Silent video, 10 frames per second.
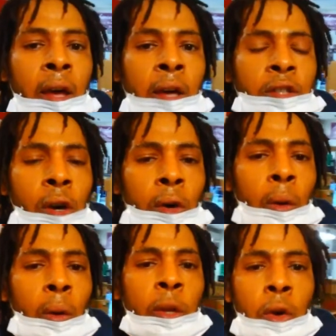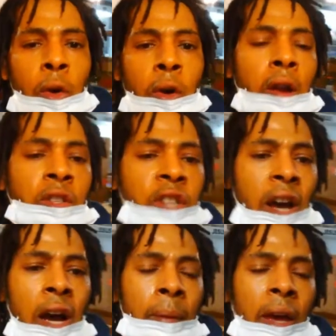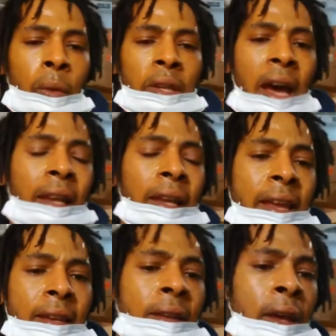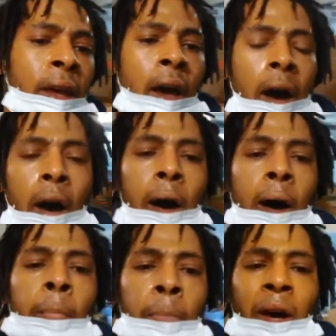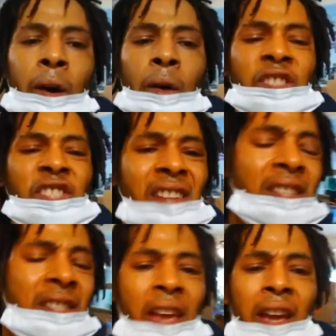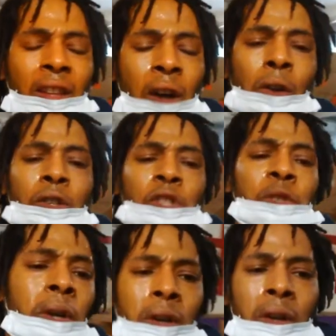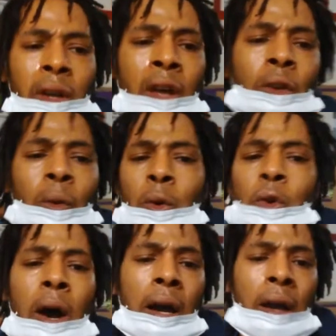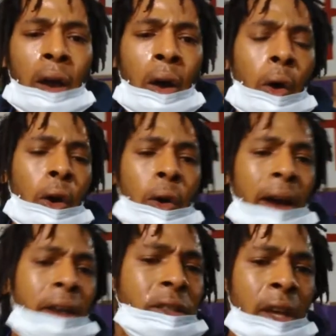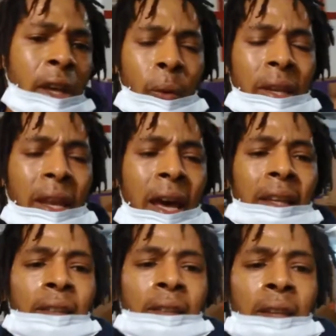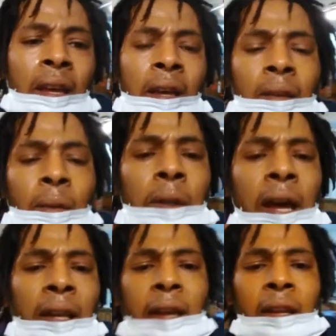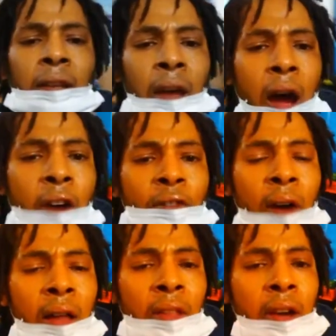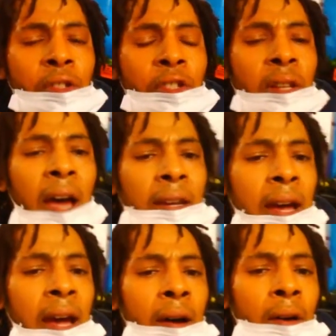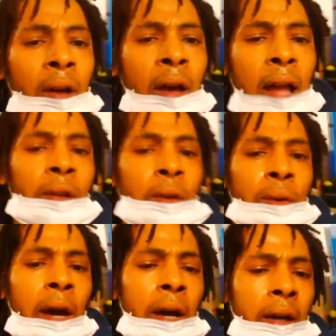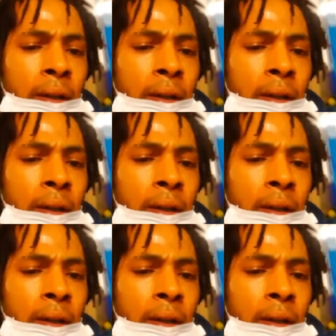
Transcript: So we doing our job and we not letting uh, Melchizedek, the Holy Spirit, the Ruach, or Christ, we not letting we're not letting our Father, El Shaddai, down. Hallelujah.